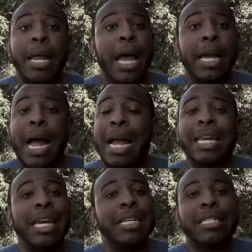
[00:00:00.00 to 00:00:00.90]
not, I
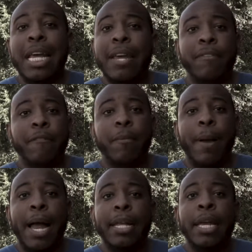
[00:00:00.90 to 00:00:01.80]
can't save
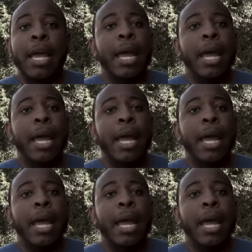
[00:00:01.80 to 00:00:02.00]
everybody.